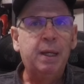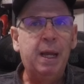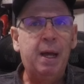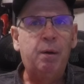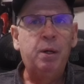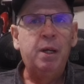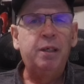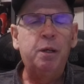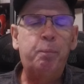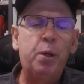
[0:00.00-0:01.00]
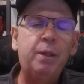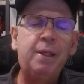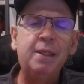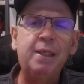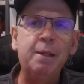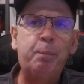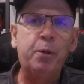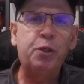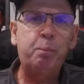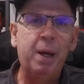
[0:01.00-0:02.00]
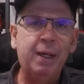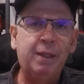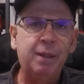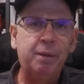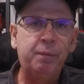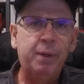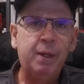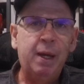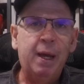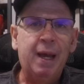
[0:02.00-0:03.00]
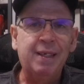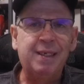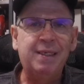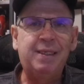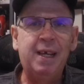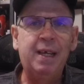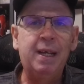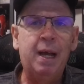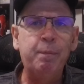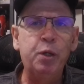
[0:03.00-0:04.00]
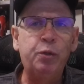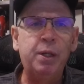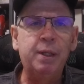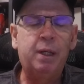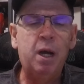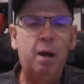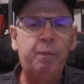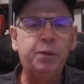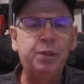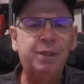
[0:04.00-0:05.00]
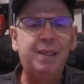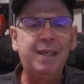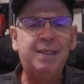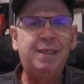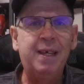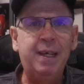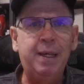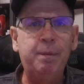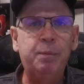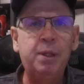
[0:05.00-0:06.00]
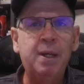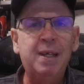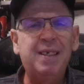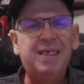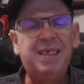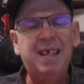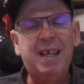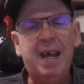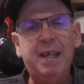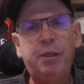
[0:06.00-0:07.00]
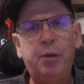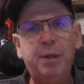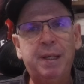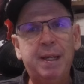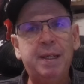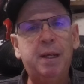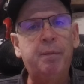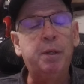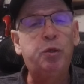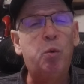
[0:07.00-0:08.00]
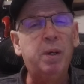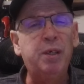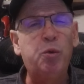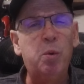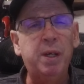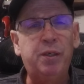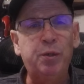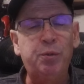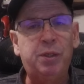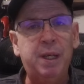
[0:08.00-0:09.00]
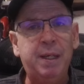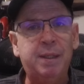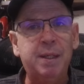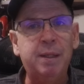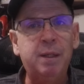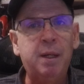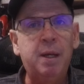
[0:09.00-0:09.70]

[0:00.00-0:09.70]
Now, to put this in perspective, as I said, I'm using the conferences these teams sit at during the end of the 2022 season.